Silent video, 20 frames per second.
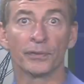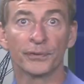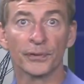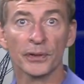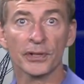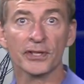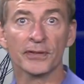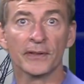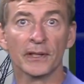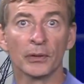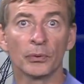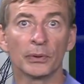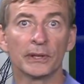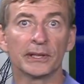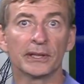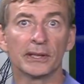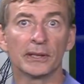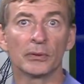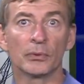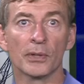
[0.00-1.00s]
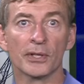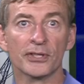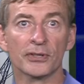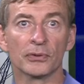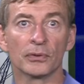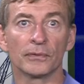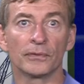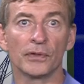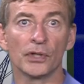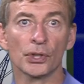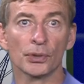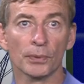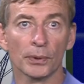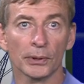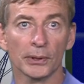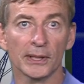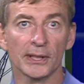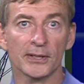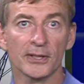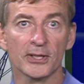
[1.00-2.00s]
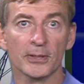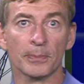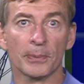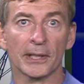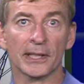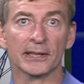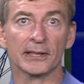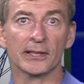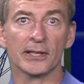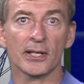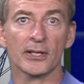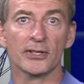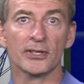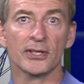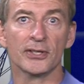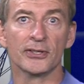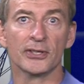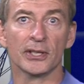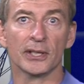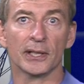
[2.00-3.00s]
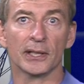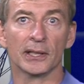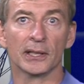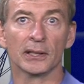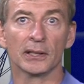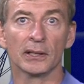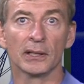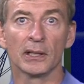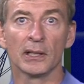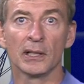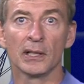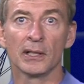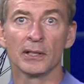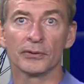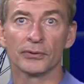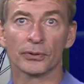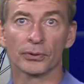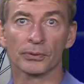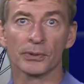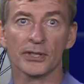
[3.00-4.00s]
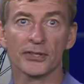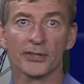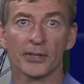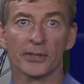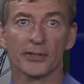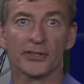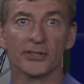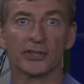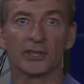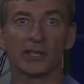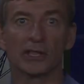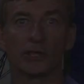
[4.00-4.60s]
The first thing we did was to visually inspect the ACCR the results